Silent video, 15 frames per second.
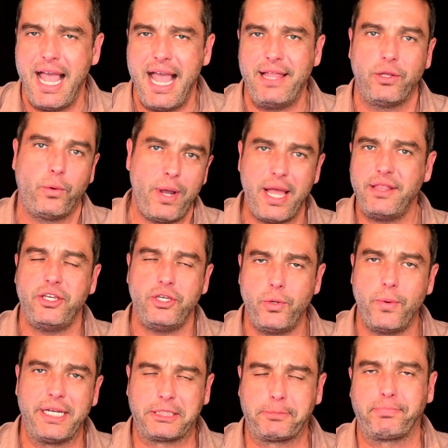And the way the
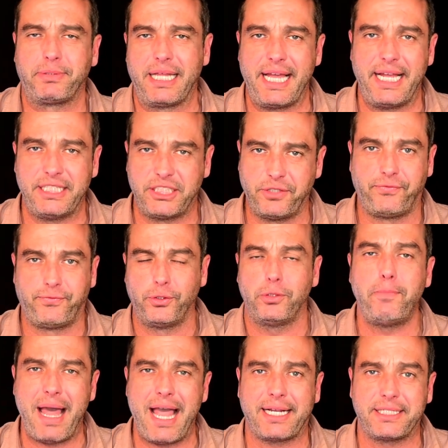U.S. plays, the
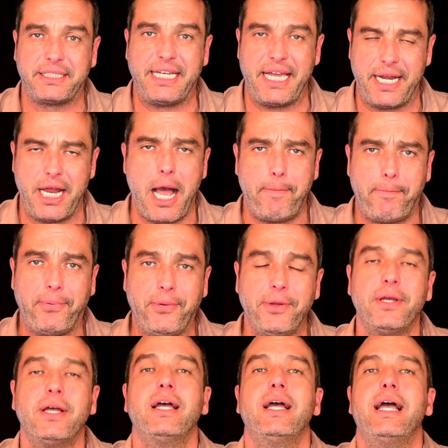fullbacks get up.
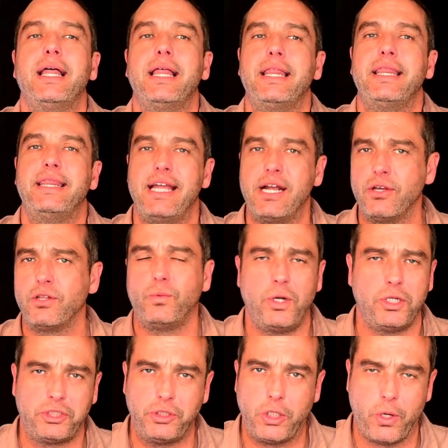They're the
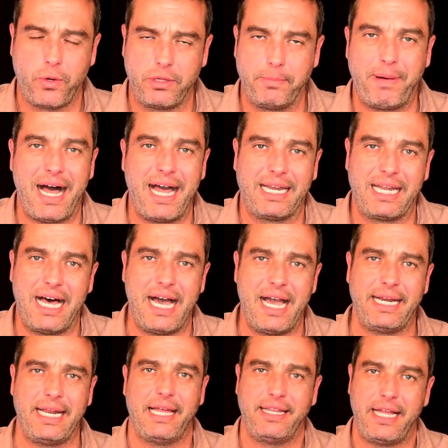ones who go to the
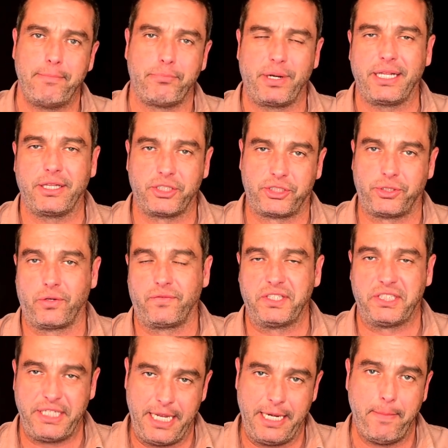byline and they bring the
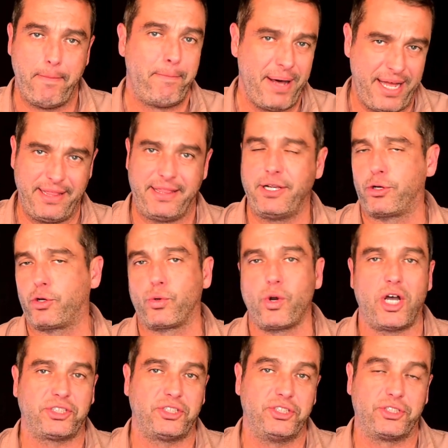service in. But their
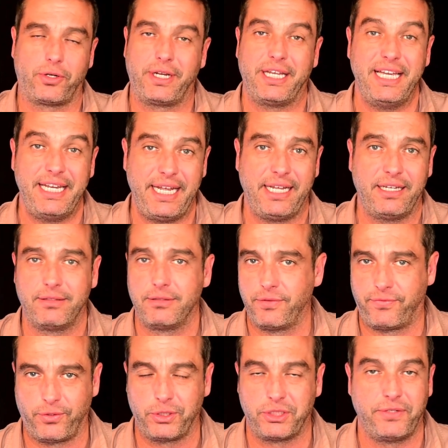crosses are hitting the
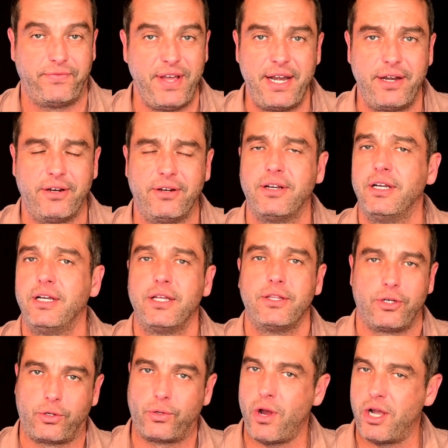first defender.
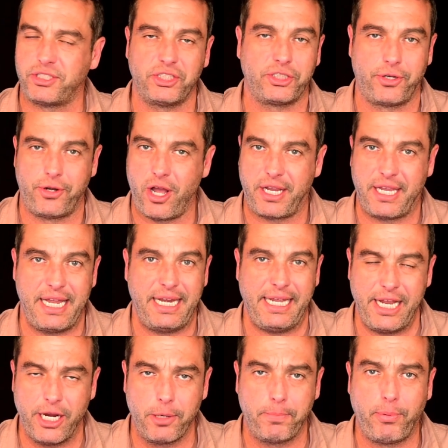Their crosses are not
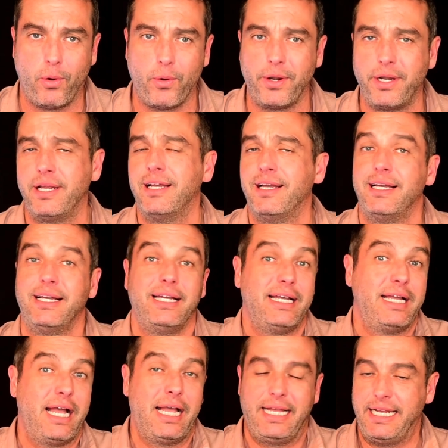getting airborne.
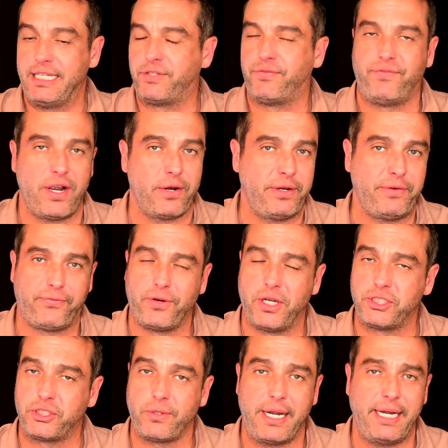It's very
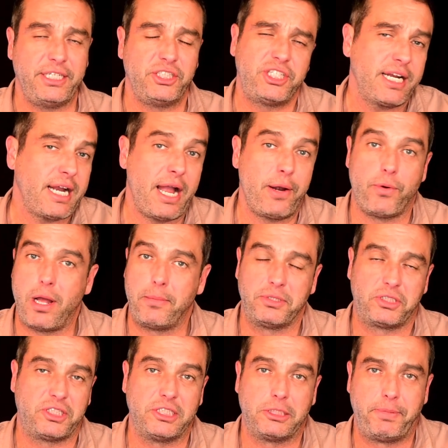frustrating. Jedi
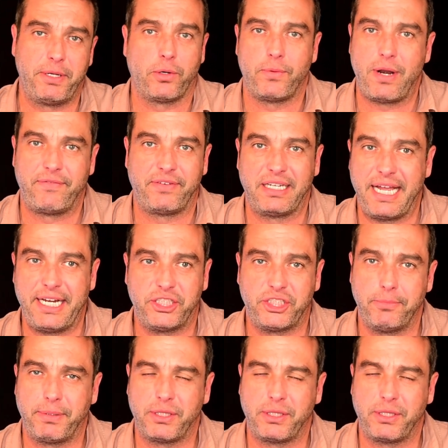Robinson's been a revelation,